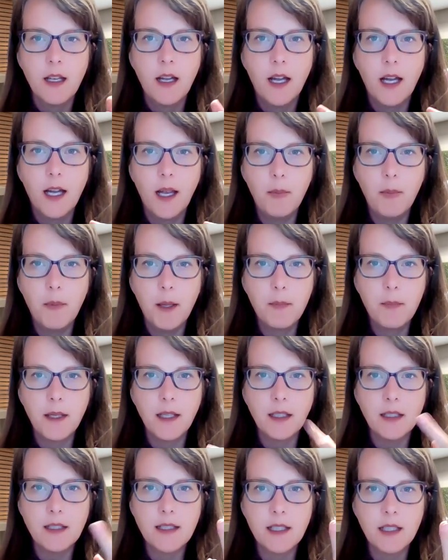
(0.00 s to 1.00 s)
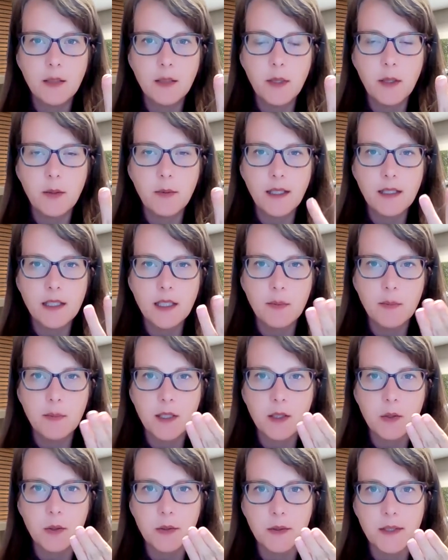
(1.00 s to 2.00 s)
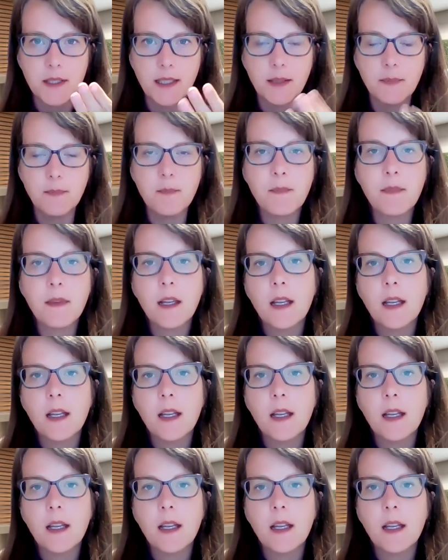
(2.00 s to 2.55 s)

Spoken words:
a pink team, a red team, and a gold team.